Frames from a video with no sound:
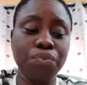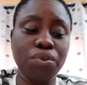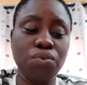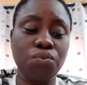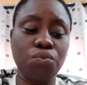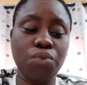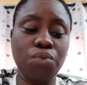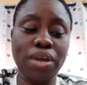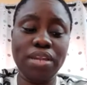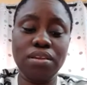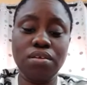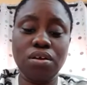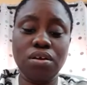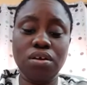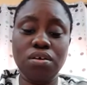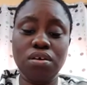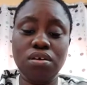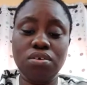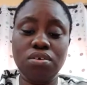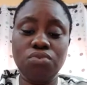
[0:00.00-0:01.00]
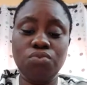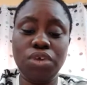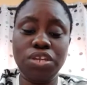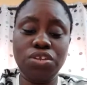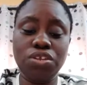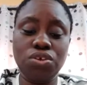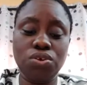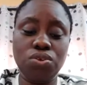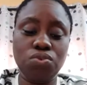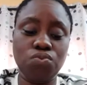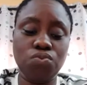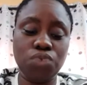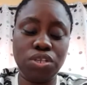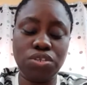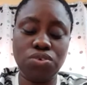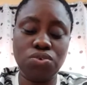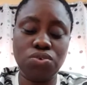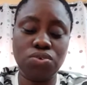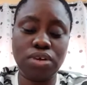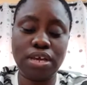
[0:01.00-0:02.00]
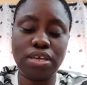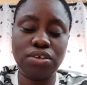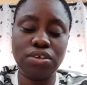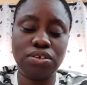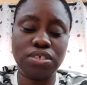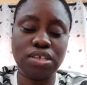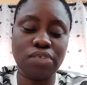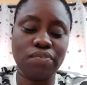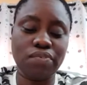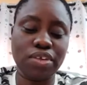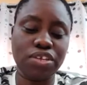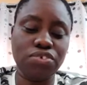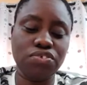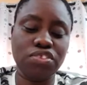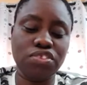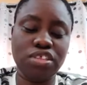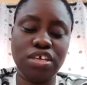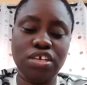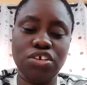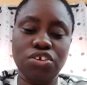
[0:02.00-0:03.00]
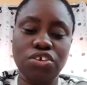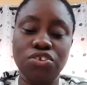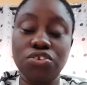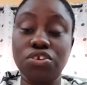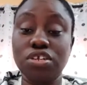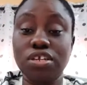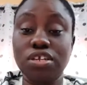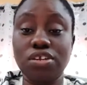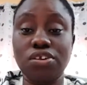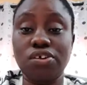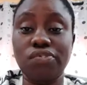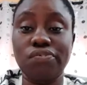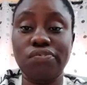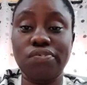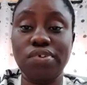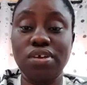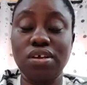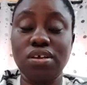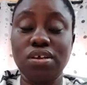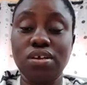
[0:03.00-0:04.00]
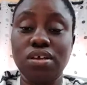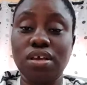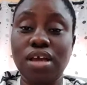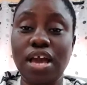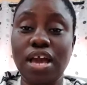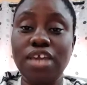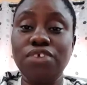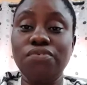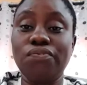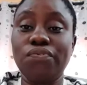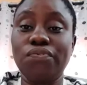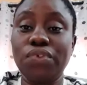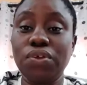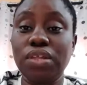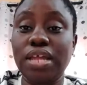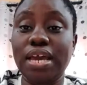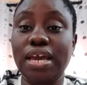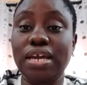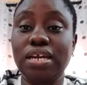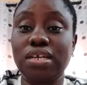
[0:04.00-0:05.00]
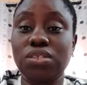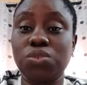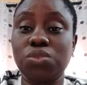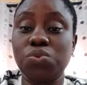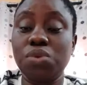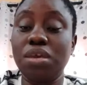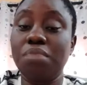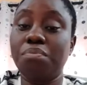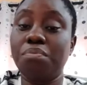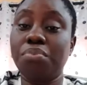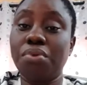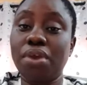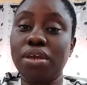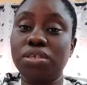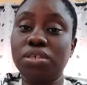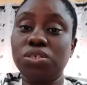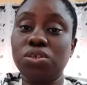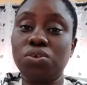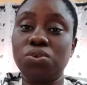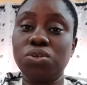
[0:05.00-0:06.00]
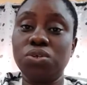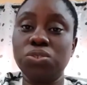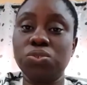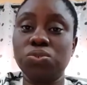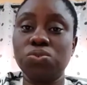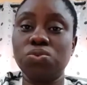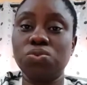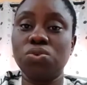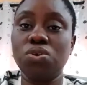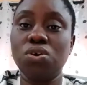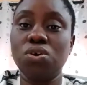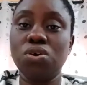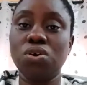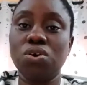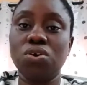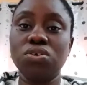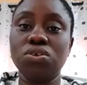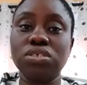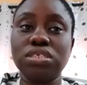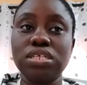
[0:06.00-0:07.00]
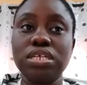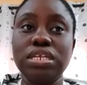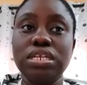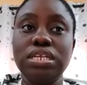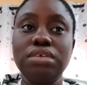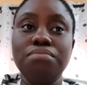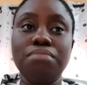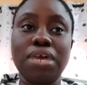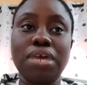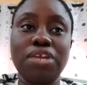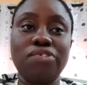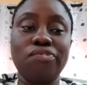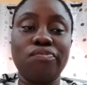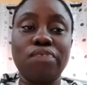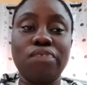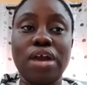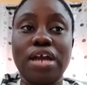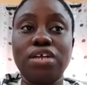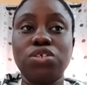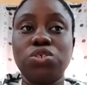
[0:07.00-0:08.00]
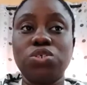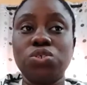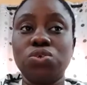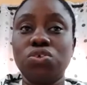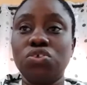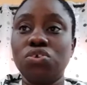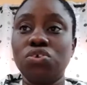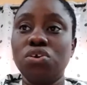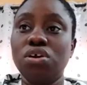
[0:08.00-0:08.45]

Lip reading: When you look at yourself and you think you're not enough, and you feel like to impress, you're going to constantly manufacture